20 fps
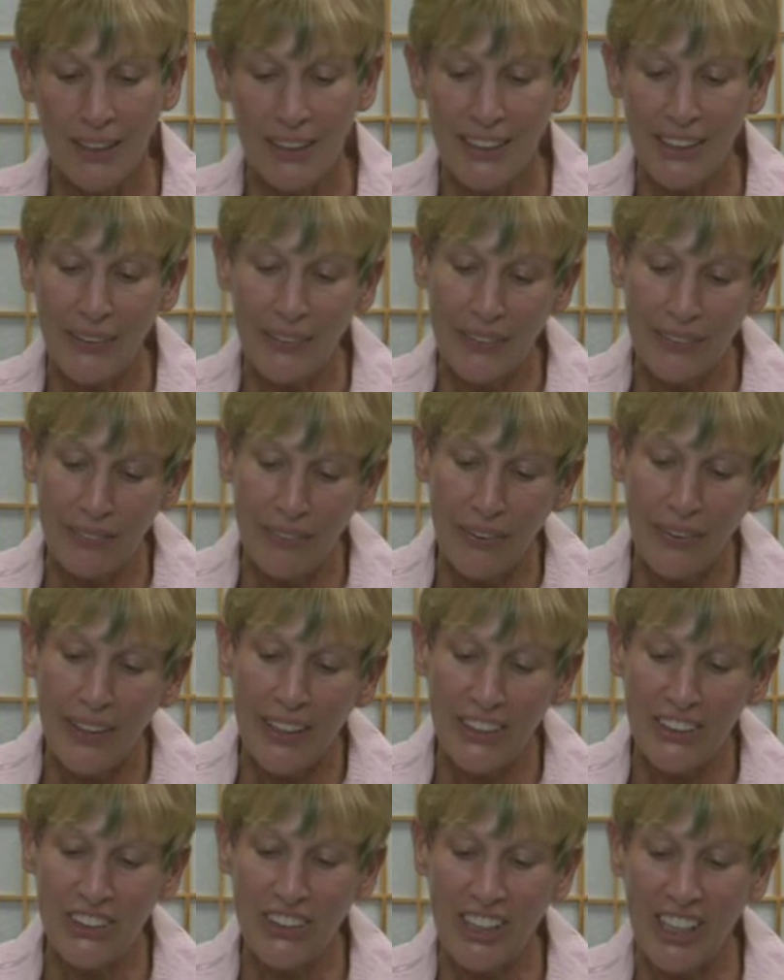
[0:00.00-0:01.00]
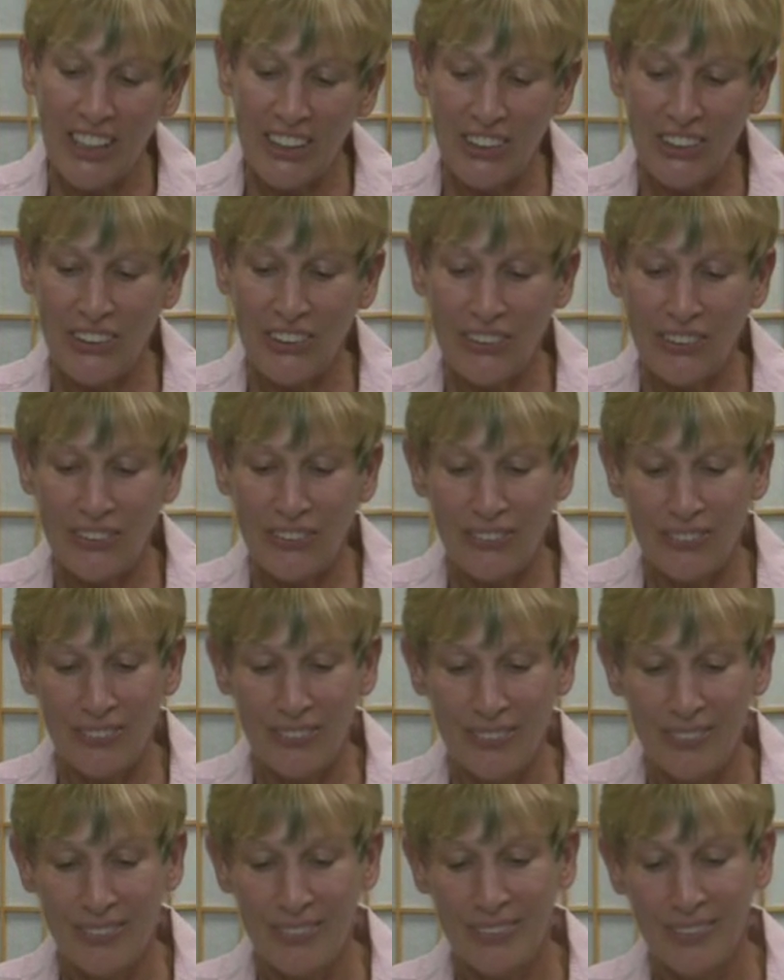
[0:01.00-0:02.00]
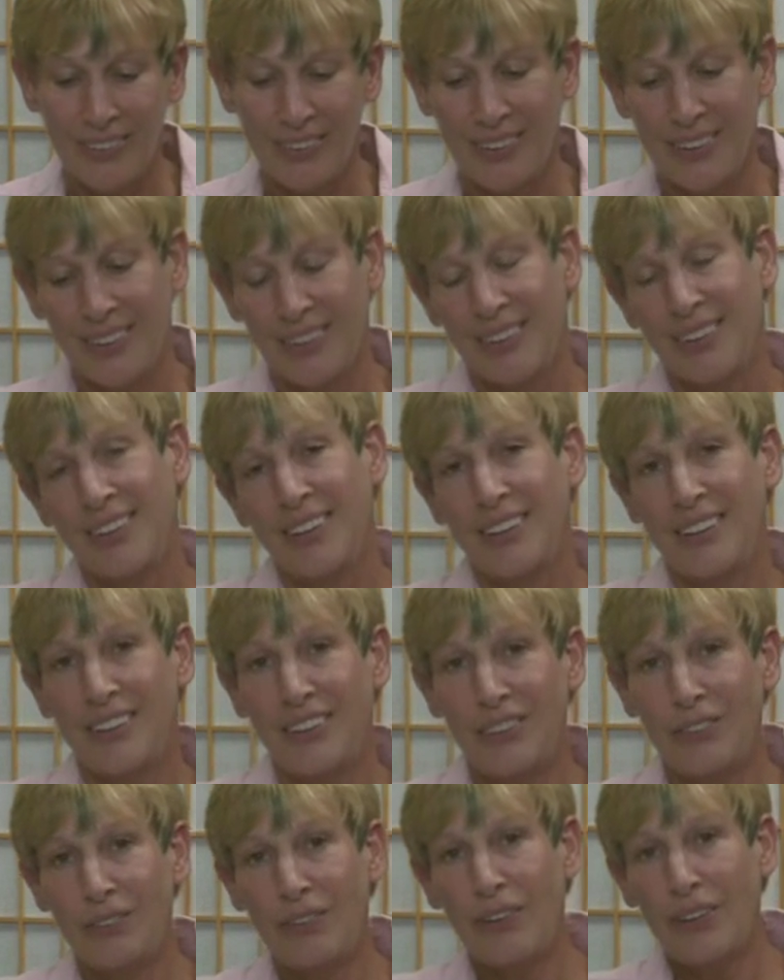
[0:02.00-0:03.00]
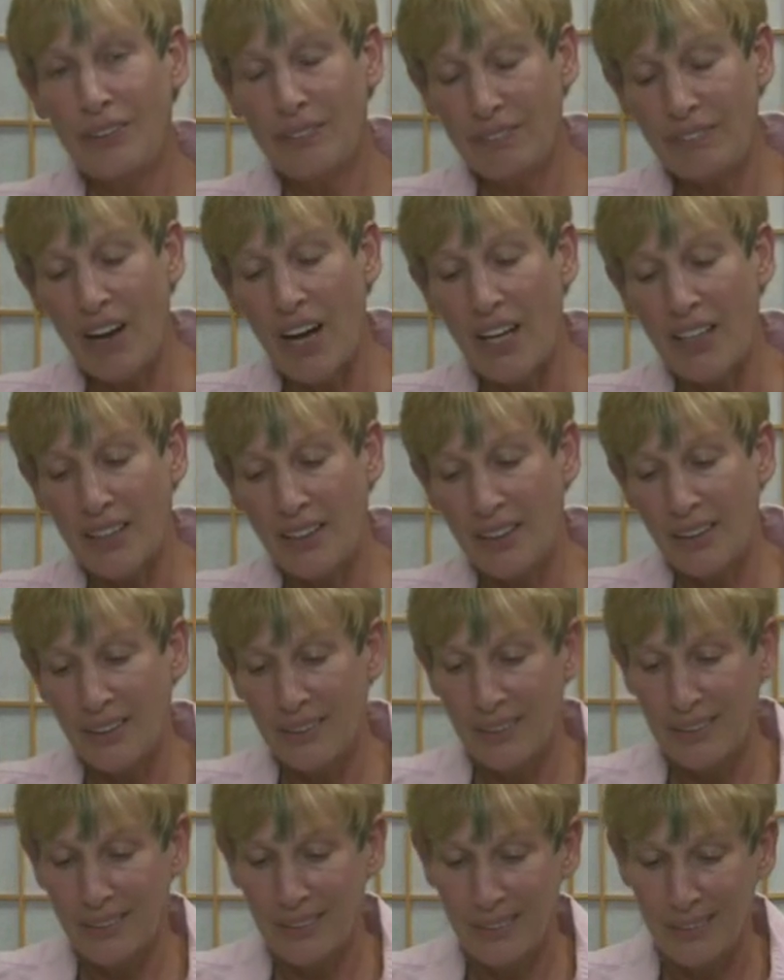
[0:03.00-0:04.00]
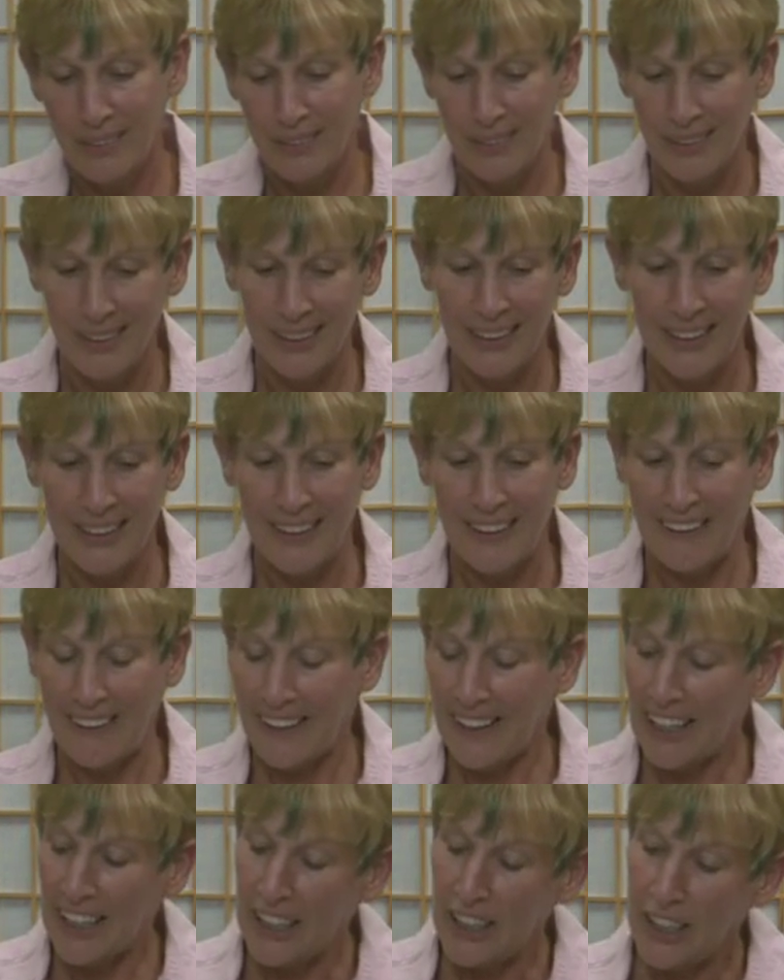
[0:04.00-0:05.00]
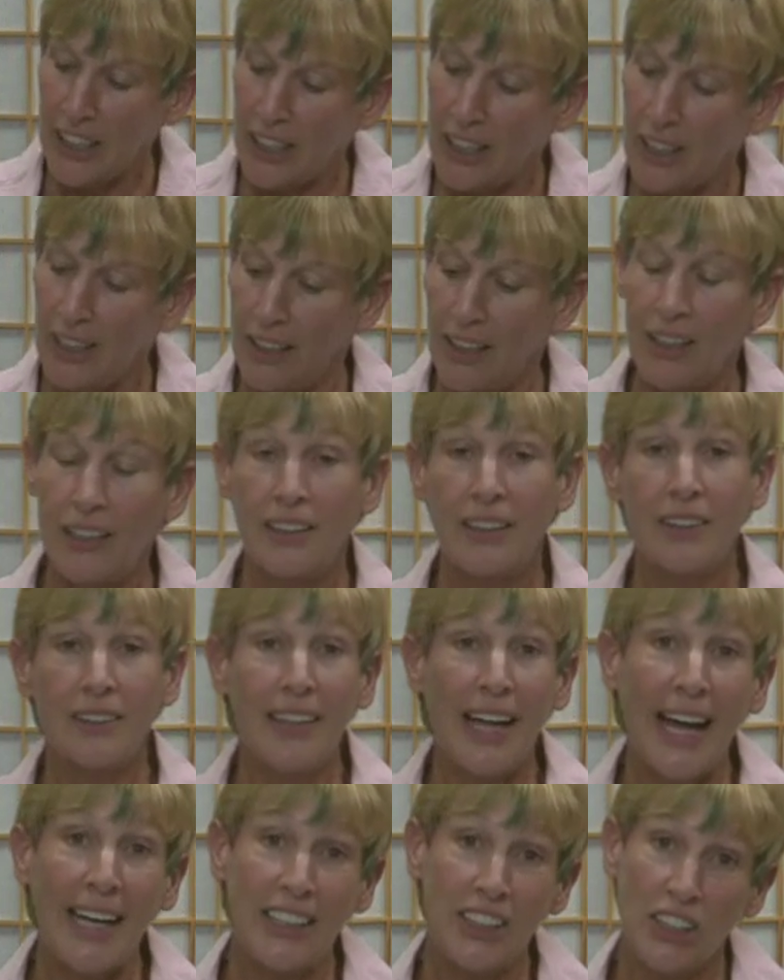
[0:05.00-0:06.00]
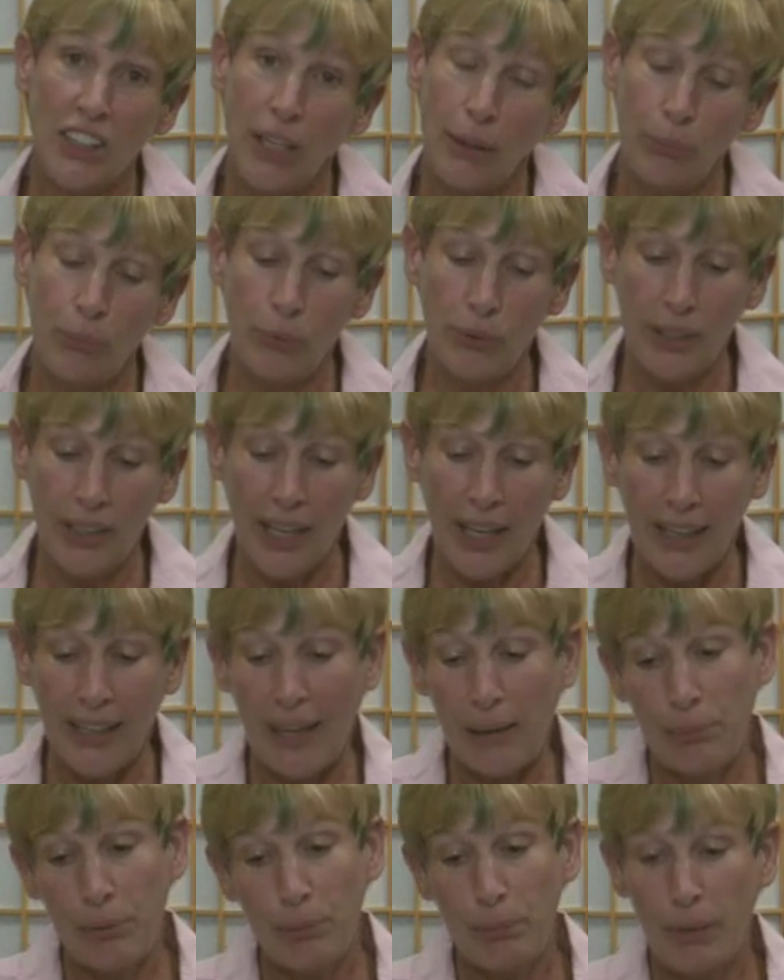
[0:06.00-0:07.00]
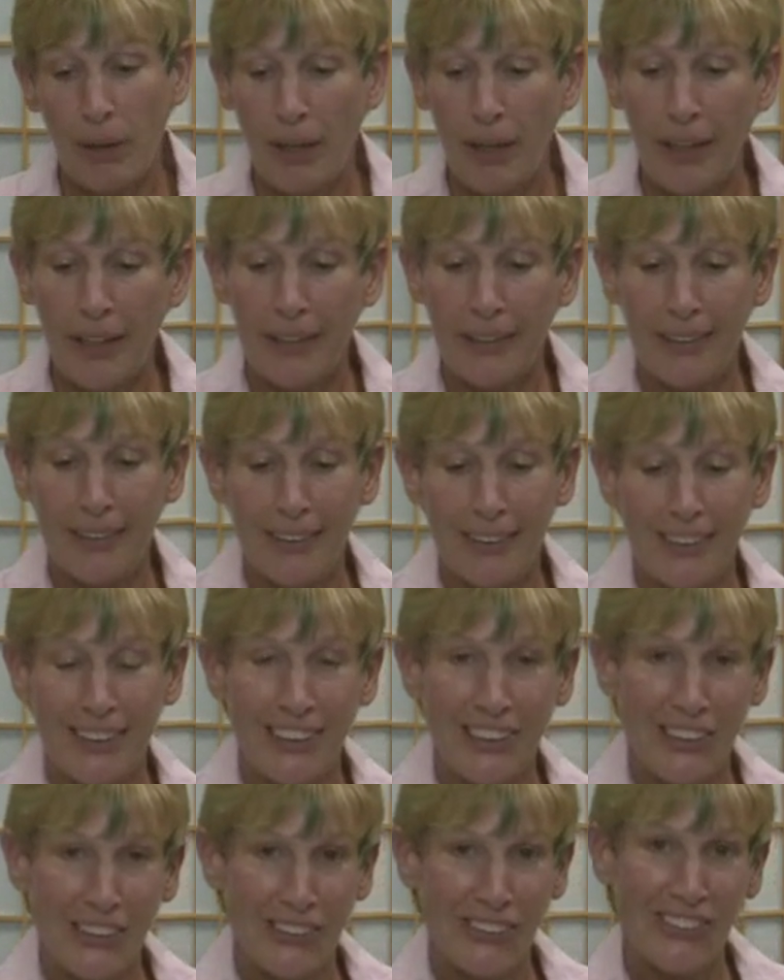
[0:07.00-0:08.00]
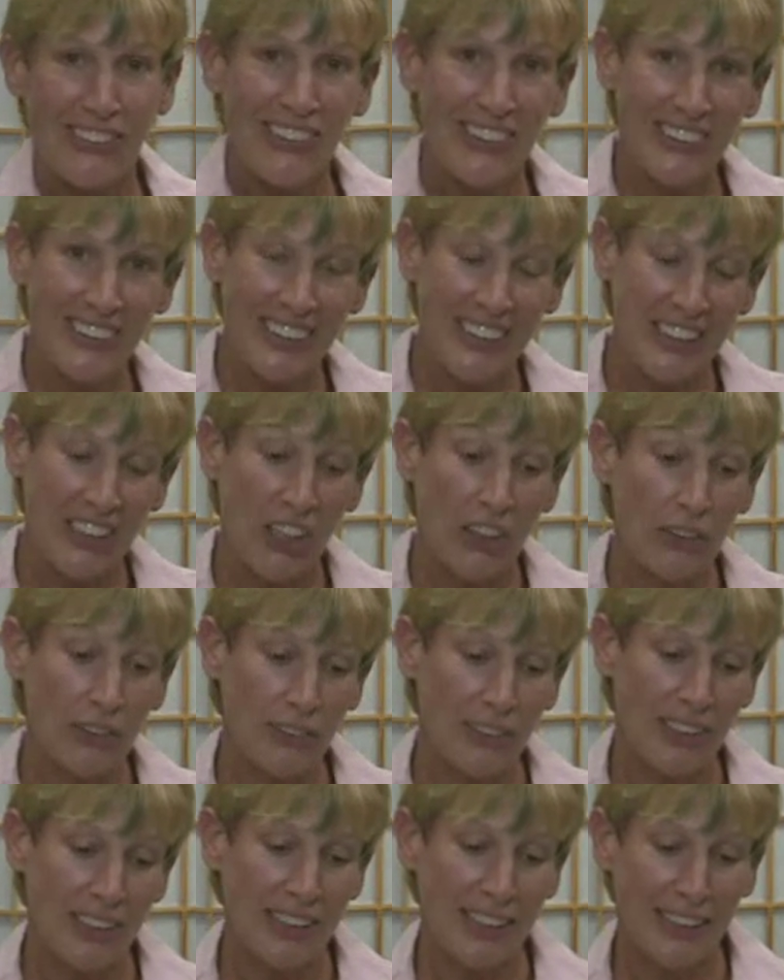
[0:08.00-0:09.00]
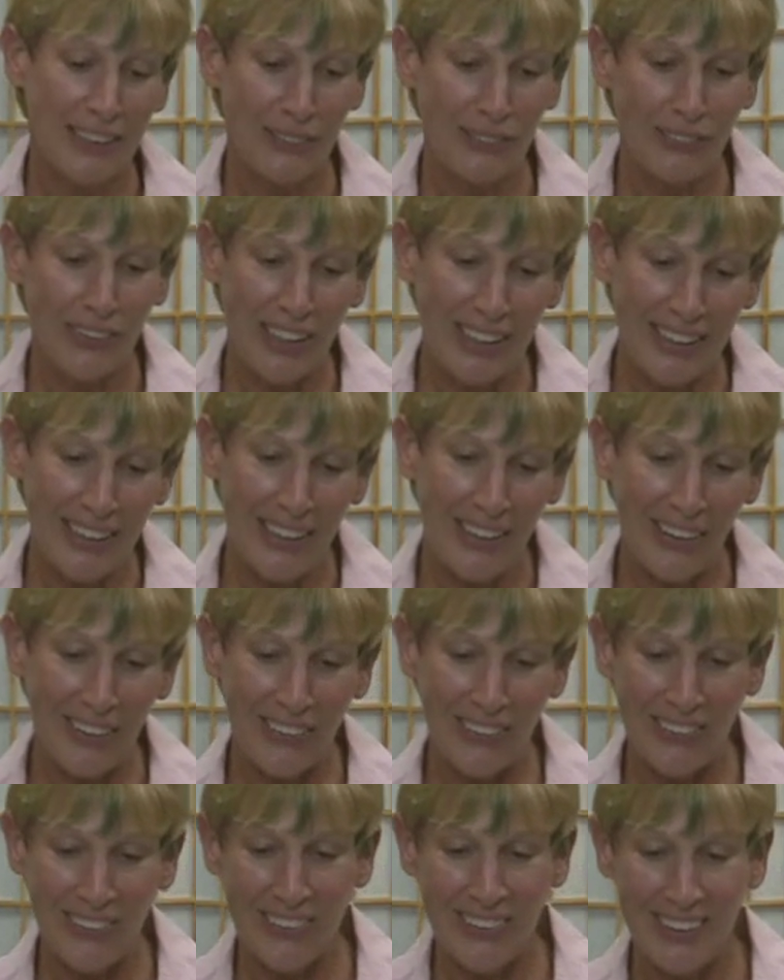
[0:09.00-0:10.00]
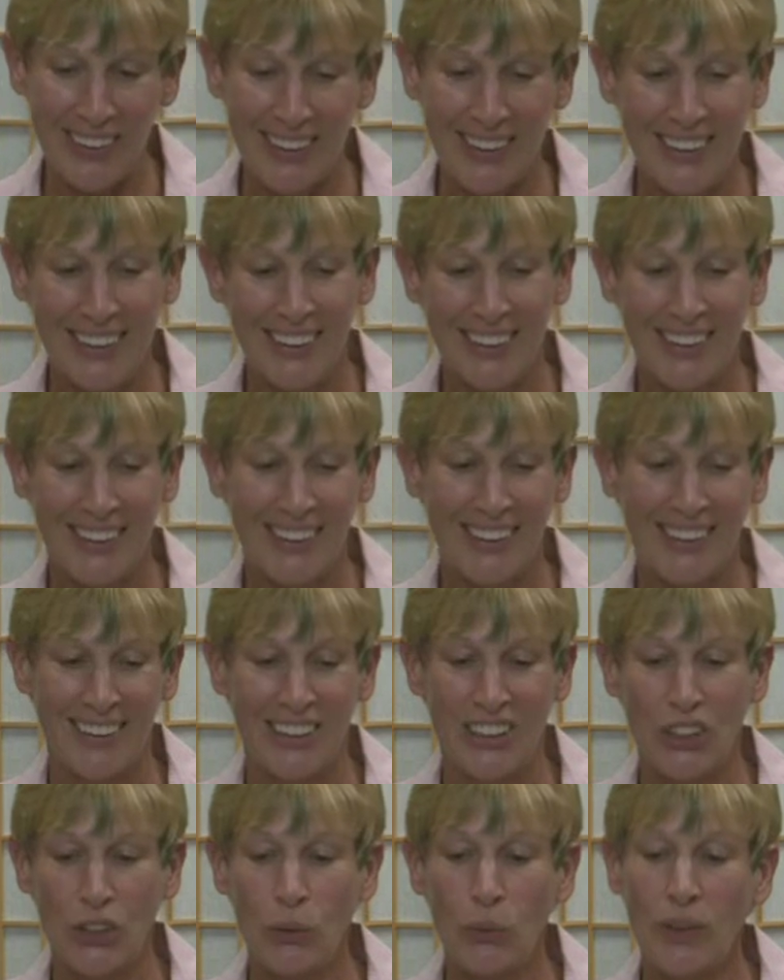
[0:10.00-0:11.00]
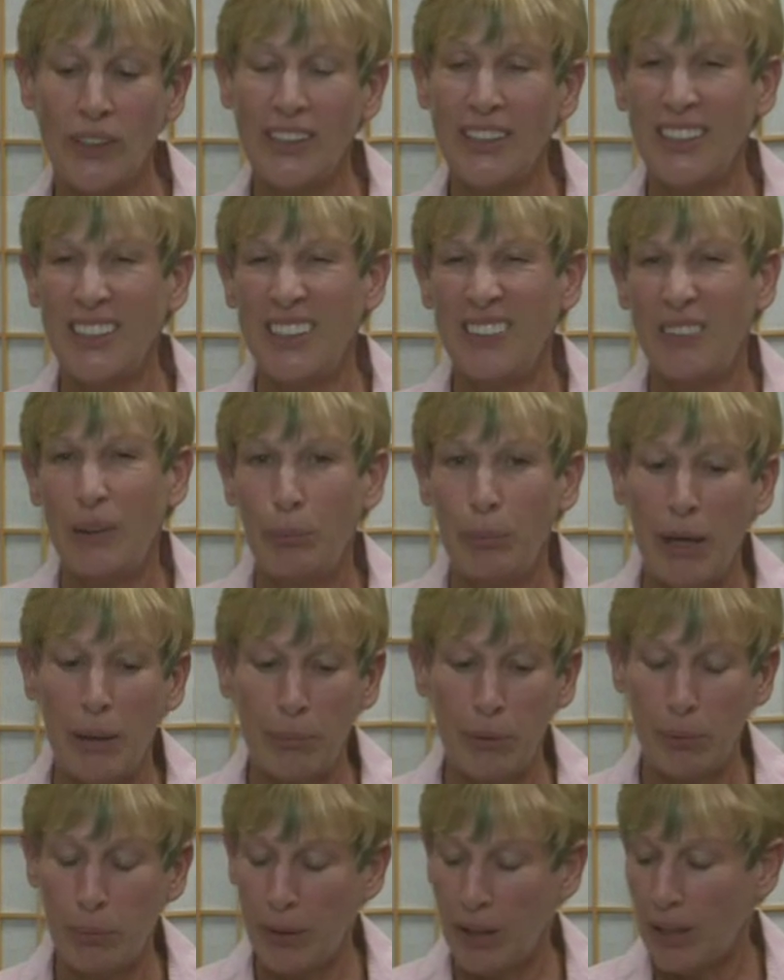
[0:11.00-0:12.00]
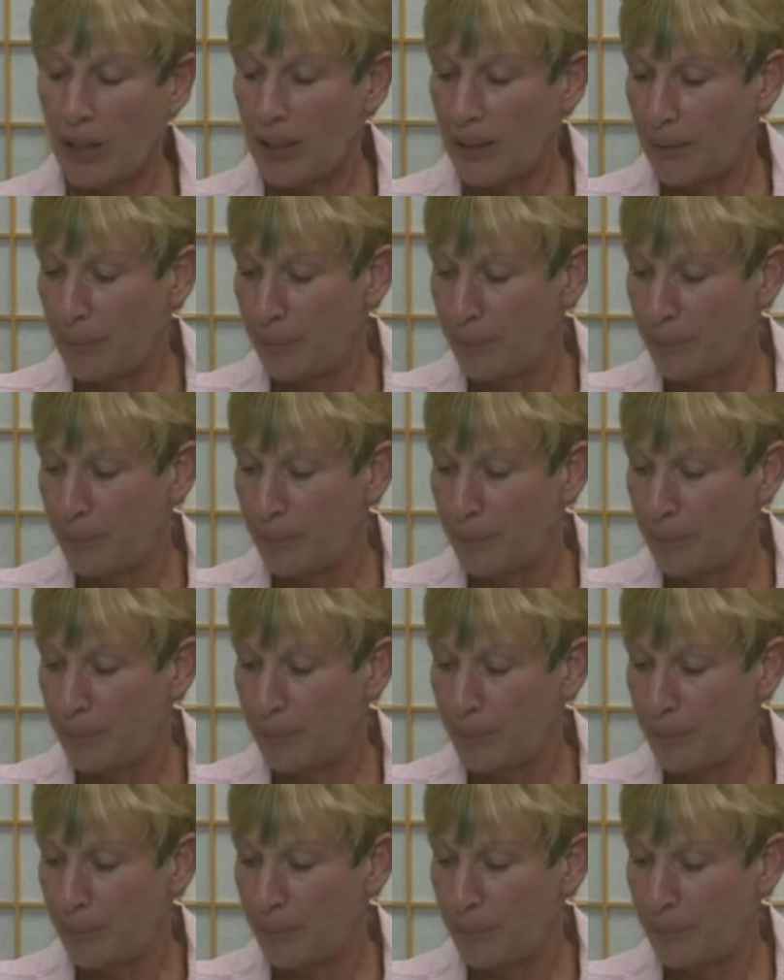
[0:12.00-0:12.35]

So it's very educational. It's very fun. And uh, the last time we had apple pie. So there's another incentive right there. Who wants to give up apple pie?